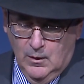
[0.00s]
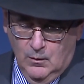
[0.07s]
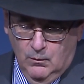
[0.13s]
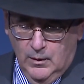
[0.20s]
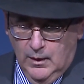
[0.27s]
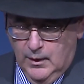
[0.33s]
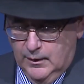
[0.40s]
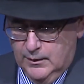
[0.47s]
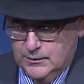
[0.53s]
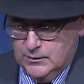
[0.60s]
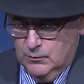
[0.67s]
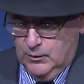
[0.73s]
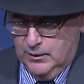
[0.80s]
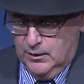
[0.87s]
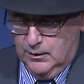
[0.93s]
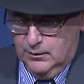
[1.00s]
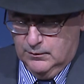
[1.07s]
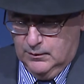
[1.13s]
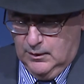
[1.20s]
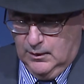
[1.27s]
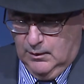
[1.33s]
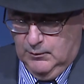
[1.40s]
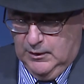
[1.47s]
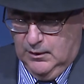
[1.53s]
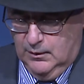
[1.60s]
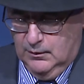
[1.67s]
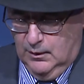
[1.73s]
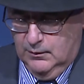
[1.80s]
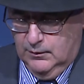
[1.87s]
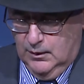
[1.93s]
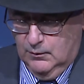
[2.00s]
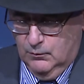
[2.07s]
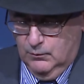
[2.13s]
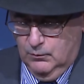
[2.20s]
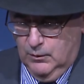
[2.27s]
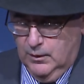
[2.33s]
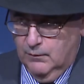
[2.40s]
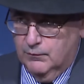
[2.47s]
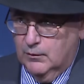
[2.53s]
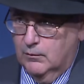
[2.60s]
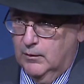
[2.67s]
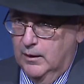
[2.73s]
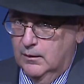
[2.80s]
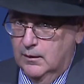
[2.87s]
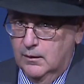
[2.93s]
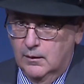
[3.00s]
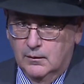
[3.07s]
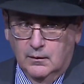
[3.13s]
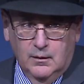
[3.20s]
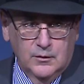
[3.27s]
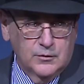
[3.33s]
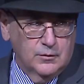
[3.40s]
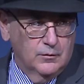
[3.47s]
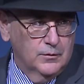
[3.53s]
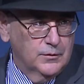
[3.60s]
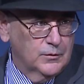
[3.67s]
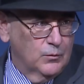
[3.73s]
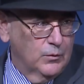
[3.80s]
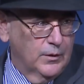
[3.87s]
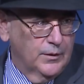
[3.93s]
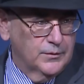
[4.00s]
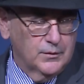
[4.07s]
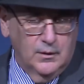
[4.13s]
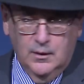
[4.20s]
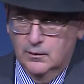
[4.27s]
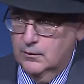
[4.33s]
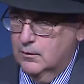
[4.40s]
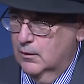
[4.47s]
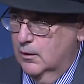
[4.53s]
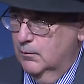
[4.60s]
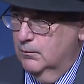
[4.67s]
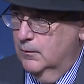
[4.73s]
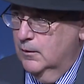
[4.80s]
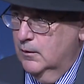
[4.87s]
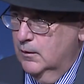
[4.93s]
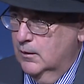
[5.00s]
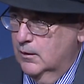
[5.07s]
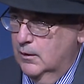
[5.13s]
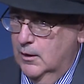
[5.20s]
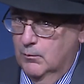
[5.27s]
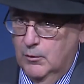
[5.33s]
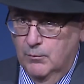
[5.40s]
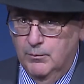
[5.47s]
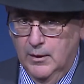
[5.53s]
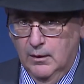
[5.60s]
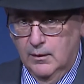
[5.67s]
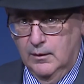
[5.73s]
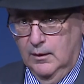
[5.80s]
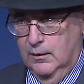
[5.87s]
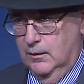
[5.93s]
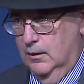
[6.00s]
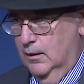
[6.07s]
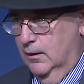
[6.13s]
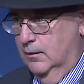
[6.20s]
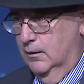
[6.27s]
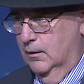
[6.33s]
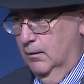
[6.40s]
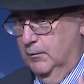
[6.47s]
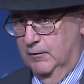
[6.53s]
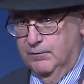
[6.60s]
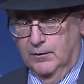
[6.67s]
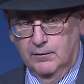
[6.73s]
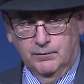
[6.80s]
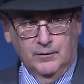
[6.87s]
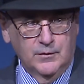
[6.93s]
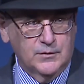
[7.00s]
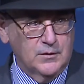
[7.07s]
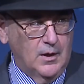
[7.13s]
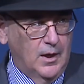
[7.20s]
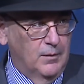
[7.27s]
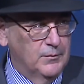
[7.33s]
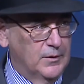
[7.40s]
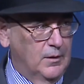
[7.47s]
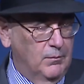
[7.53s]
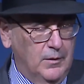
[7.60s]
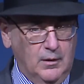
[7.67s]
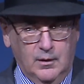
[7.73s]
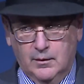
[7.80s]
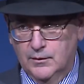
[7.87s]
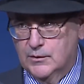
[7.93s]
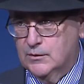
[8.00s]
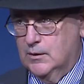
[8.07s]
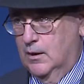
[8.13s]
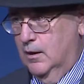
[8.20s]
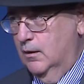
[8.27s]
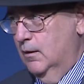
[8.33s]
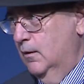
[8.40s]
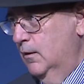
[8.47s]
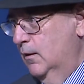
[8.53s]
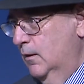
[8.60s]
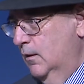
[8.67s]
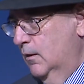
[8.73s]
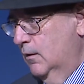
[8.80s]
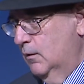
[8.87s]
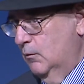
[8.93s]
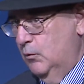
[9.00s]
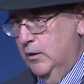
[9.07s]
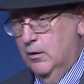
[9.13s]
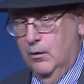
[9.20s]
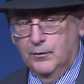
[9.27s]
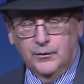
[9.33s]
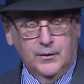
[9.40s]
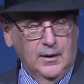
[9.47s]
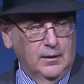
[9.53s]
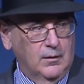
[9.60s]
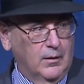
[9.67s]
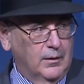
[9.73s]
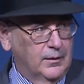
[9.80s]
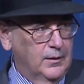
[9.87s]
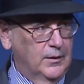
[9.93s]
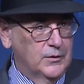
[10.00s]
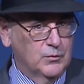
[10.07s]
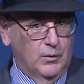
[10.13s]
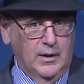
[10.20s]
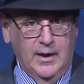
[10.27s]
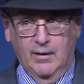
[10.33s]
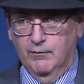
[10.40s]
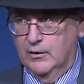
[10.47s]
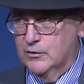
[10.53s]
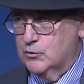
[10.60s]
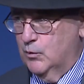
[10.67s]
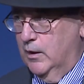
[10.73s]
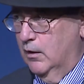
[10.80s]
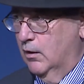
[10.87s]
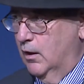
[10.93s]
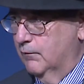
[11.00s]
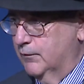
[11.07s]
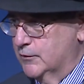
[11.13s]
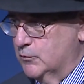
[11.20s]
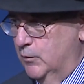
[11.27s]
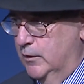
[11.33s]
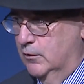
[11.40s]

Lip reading: Well, I guess there's one other thing. I mean, I think one of the great hidden issues was income immobility. I mean, for the first time, Americans said, we don't think our kids will have it as well off as we